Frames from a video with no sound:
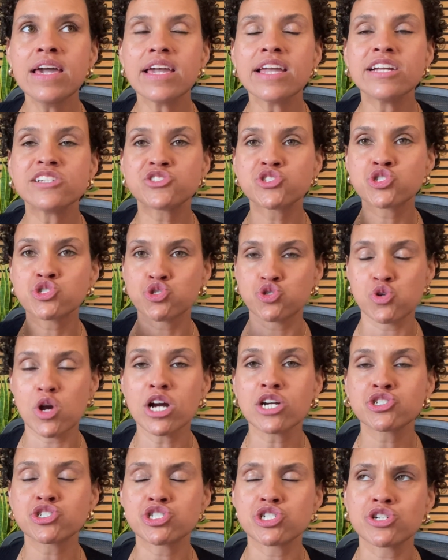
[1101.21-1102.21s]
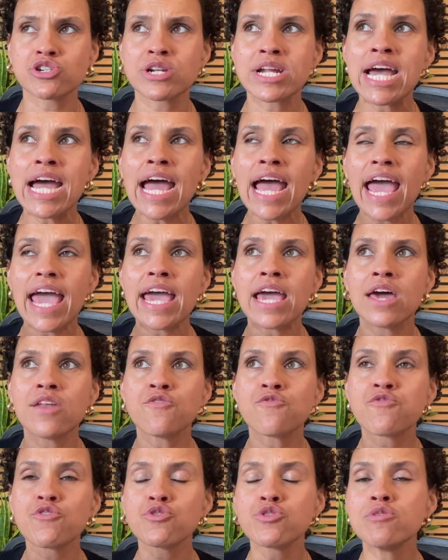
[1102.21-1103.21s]
It's structured. And
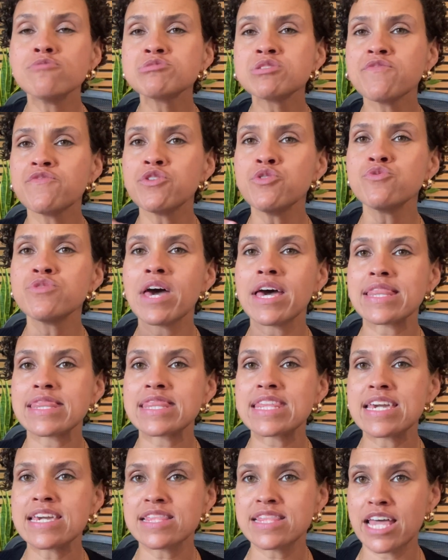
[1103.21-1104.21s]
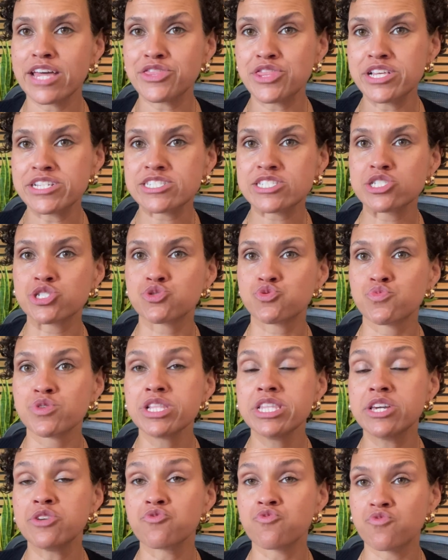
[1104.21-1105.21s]
for those of you that think that this is
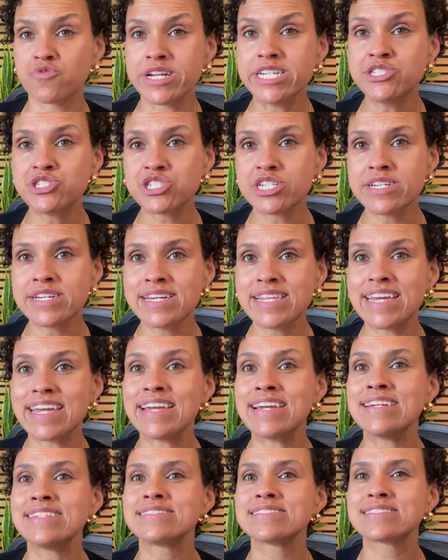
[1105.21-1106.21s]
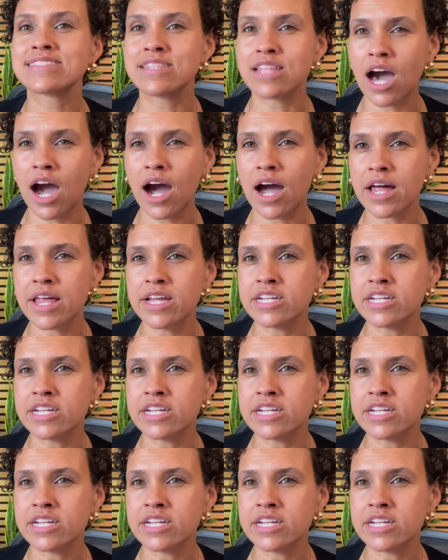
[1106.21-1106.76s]
really rigid, it's not.